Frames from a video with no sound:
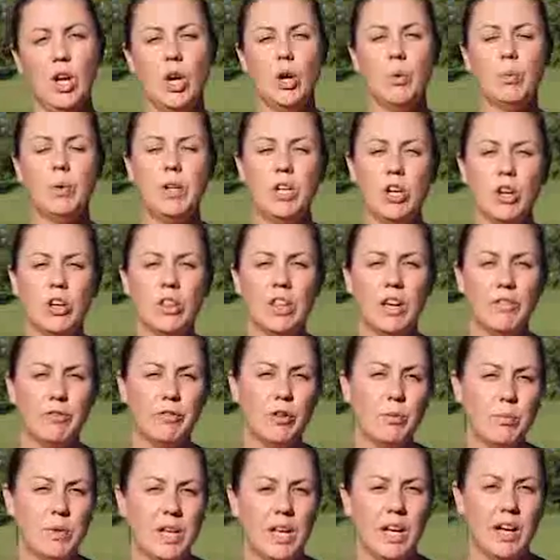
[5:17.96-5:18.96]
We know that
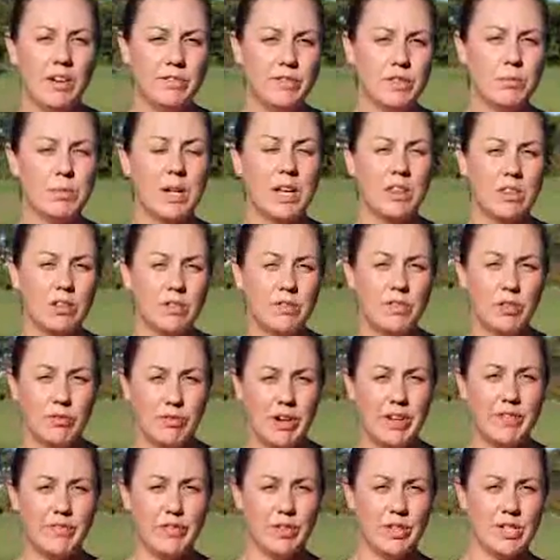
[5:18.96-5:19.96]
from the aftermath of the
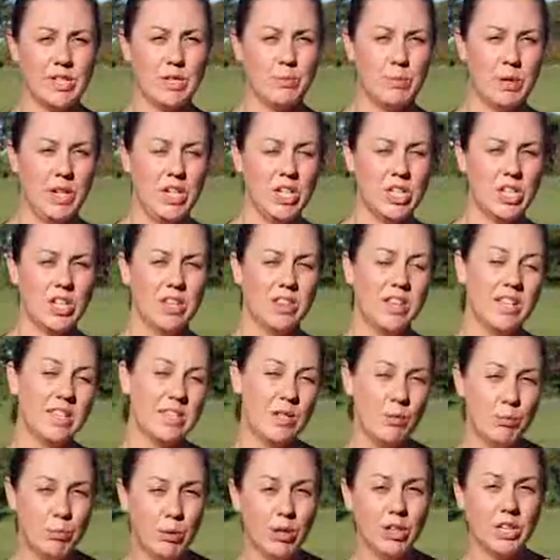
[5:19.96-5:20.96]
Redfern speech that
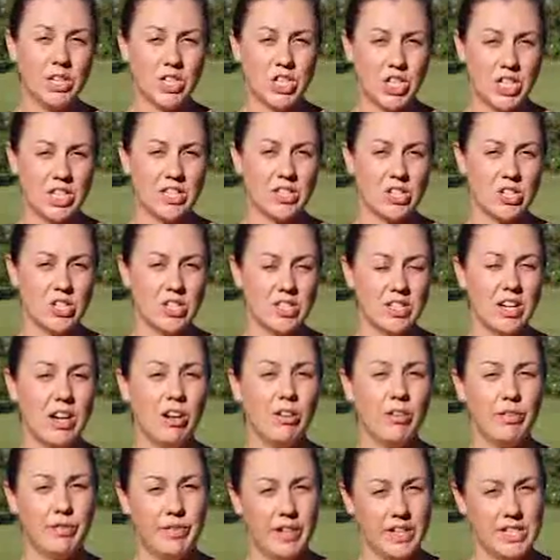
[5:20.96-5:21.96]
symbolic gestures
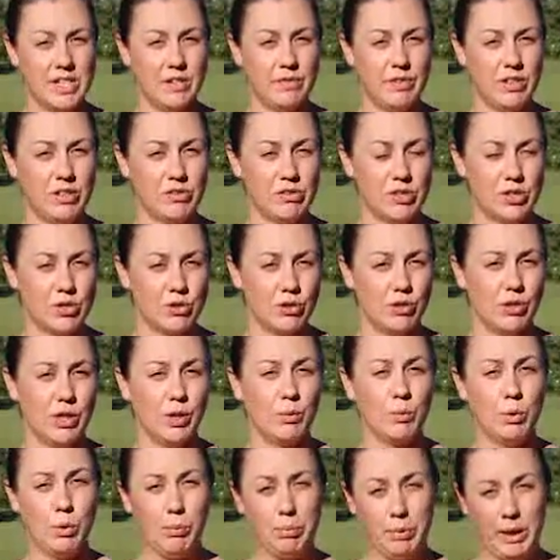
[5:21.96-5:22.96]
are effective in
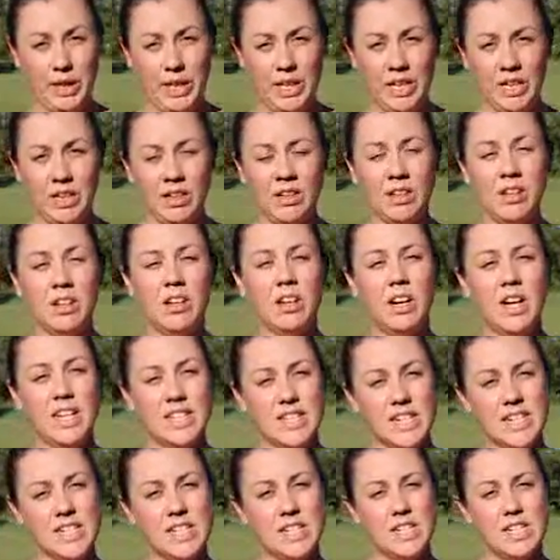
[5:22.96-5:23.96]
restoring well-being,
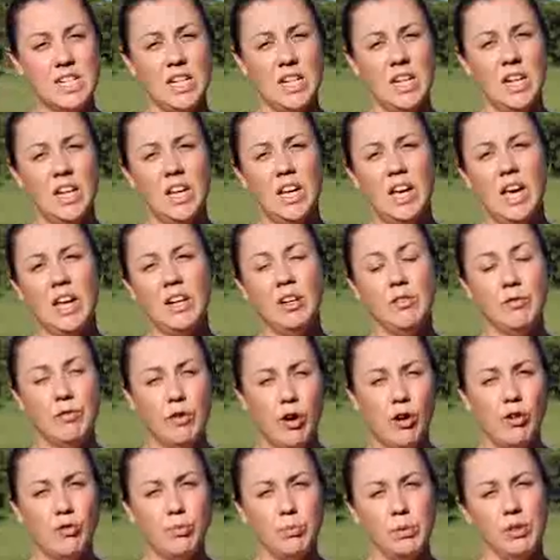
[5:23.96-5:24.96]
identity and
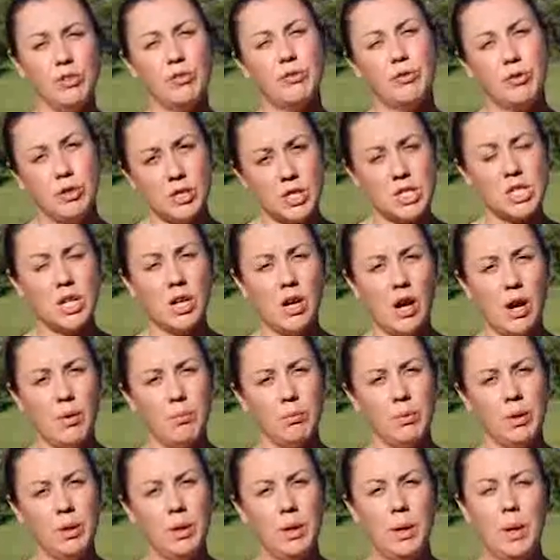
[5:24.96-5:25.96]
involvement for a
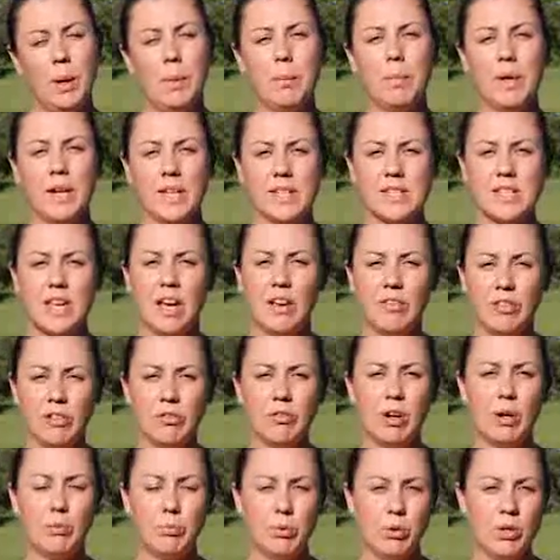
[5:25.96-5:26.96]
time. But as Kevin
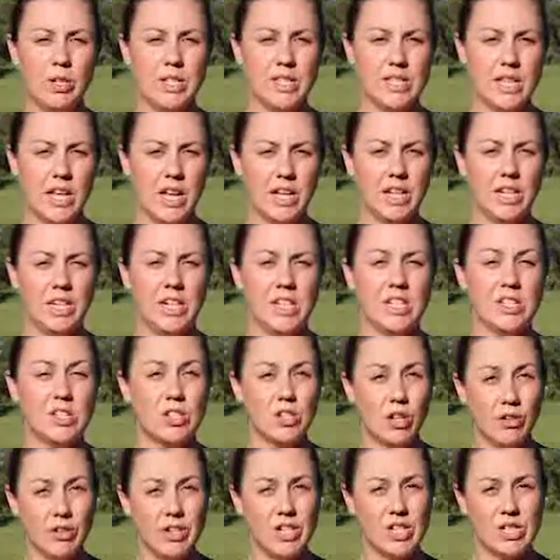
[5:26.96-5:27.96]
Rudd points out in his
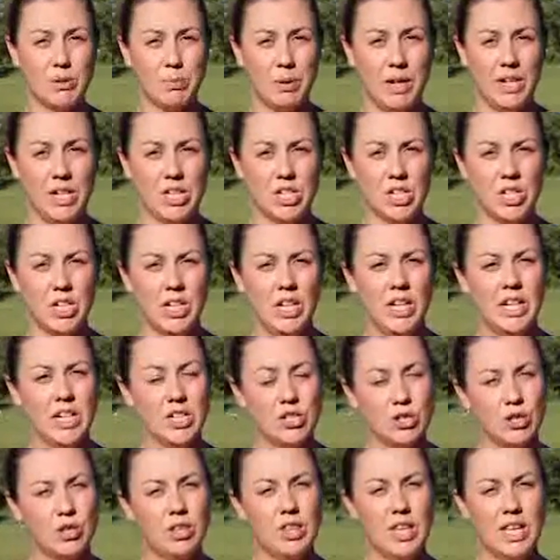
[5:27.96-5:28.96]
Sorry speech in
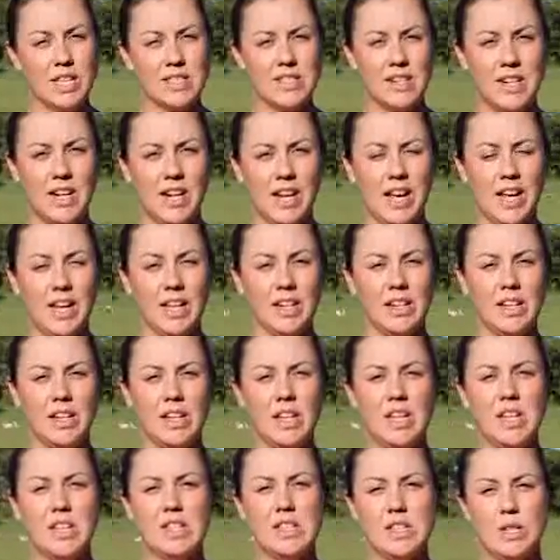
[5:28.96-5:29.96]
2008,
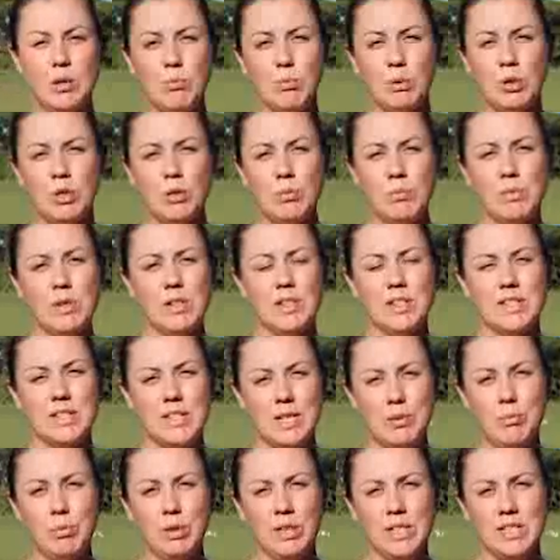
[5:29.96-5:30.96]

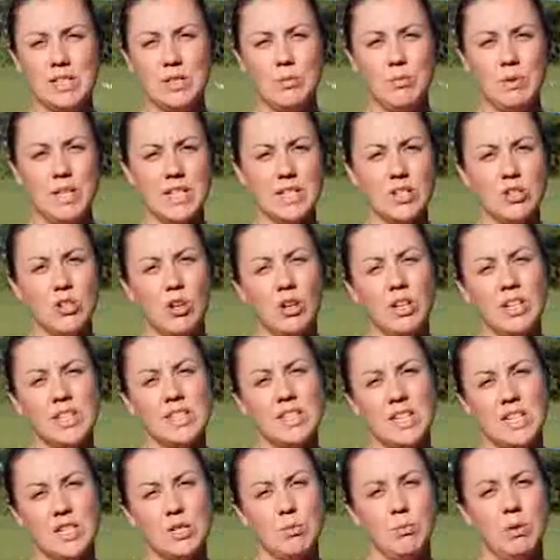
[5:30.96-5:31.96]
symbolism is not a
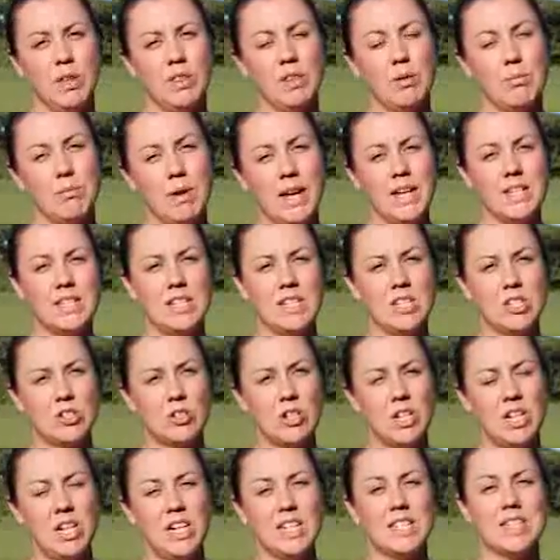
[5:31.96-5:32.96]
sentiment that makes
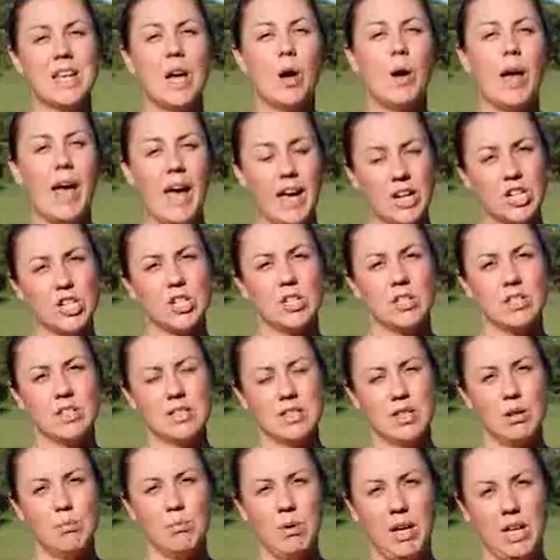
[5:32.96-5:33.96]
history, it's our actions
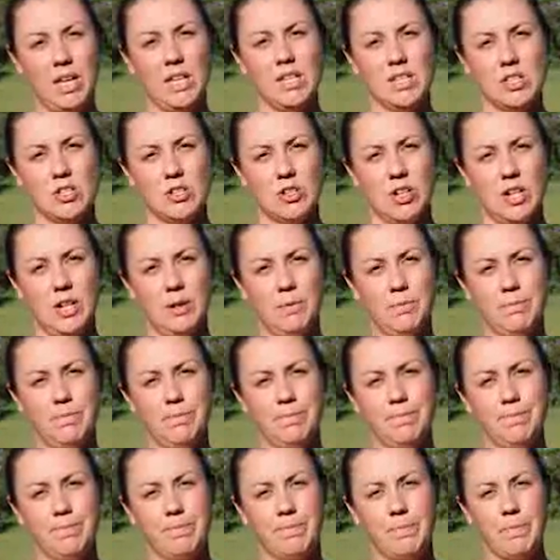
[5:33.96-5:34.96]
that make history.
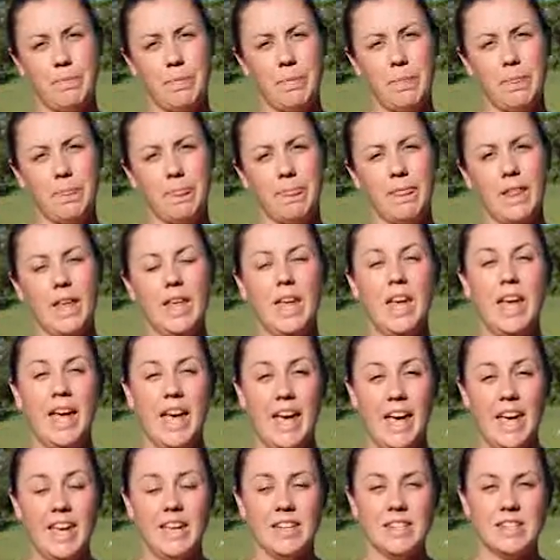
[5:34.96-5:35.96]

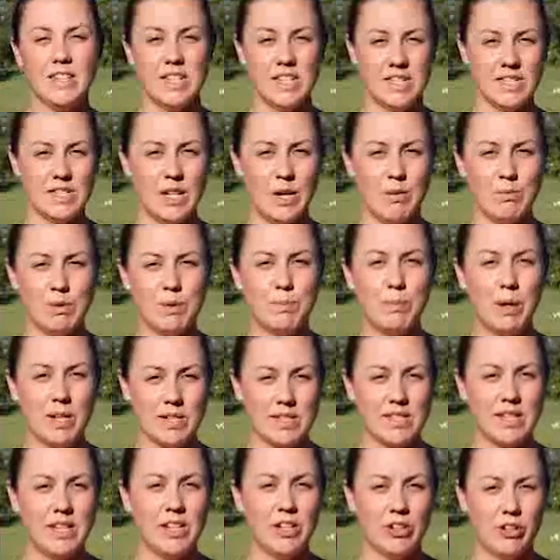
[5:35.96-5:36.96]
And it seems
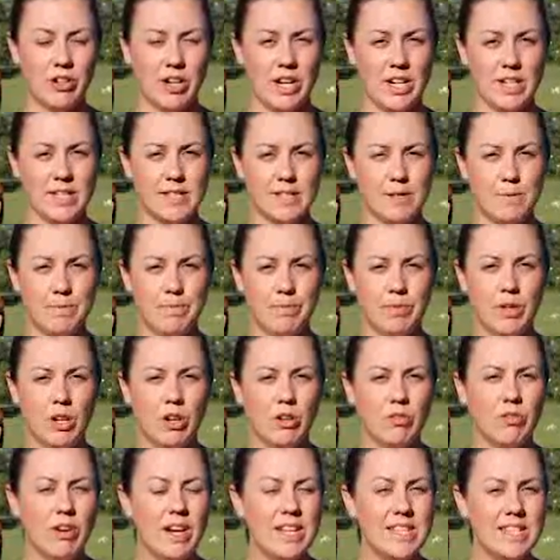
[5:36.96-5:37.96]
Buckskin agrees,
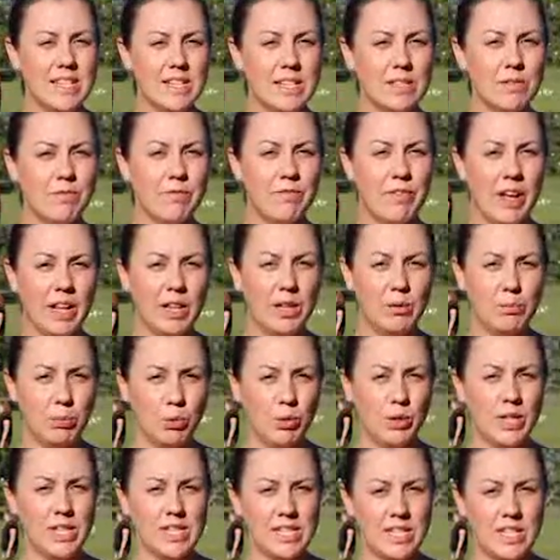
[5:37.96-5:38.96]
raising some valid
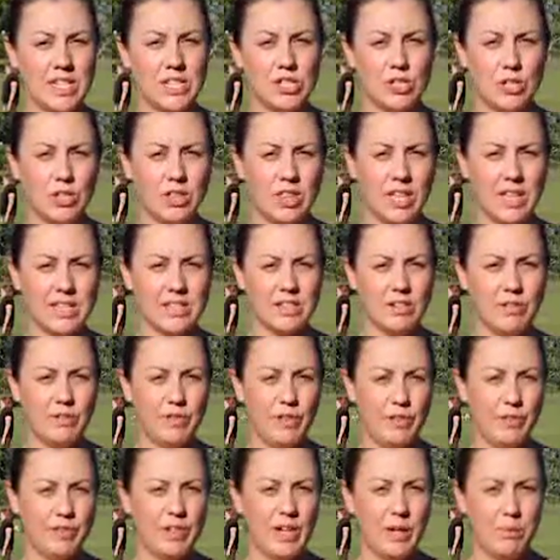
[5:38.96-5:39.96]
points in his
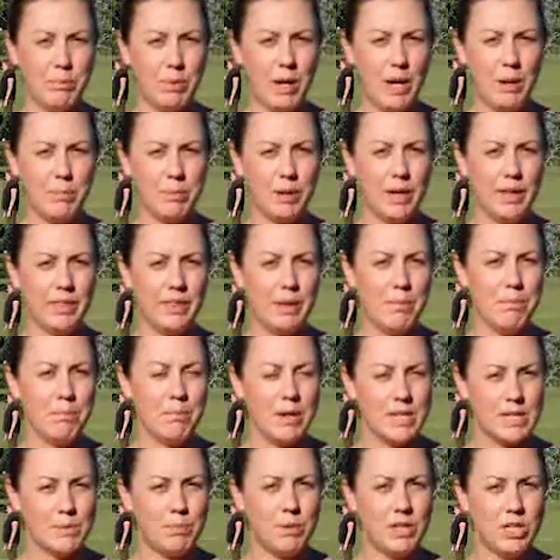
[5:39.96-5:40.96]
2015 paper that
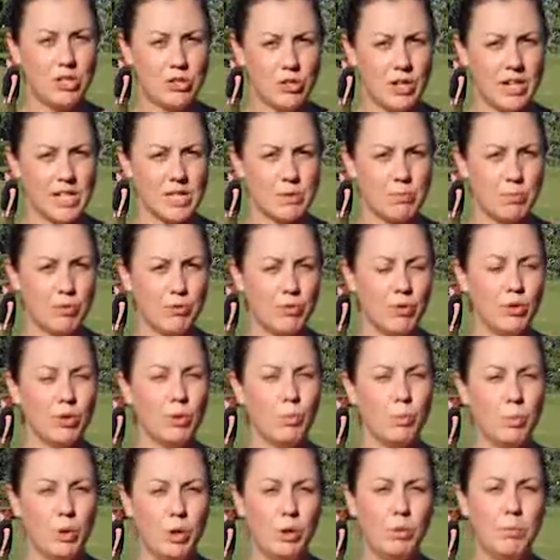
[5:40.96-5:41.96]
must be addressed before the
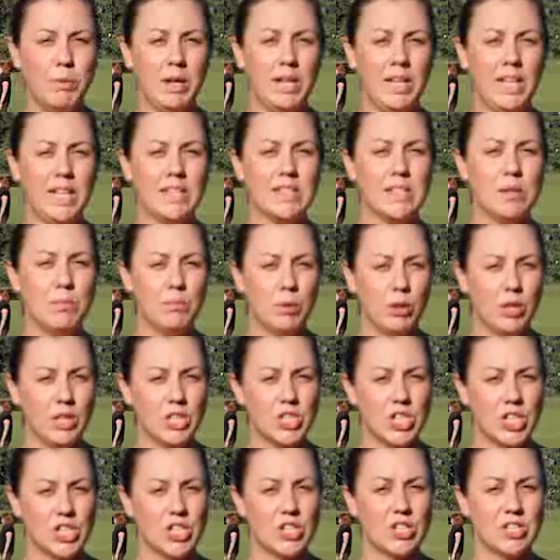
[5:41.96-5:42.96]
well-meaning symbolic
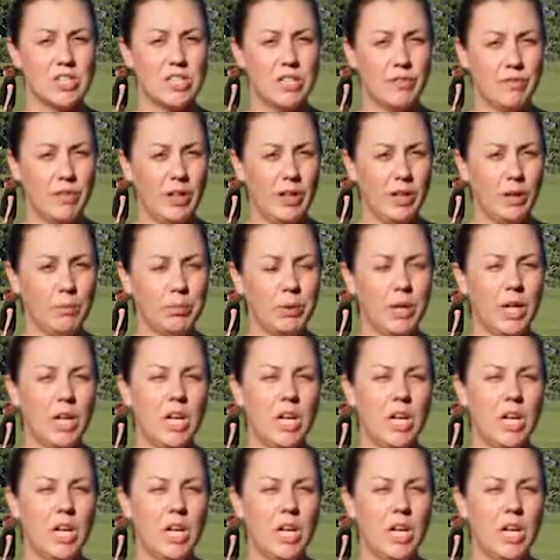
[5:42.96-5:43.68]
gestures develop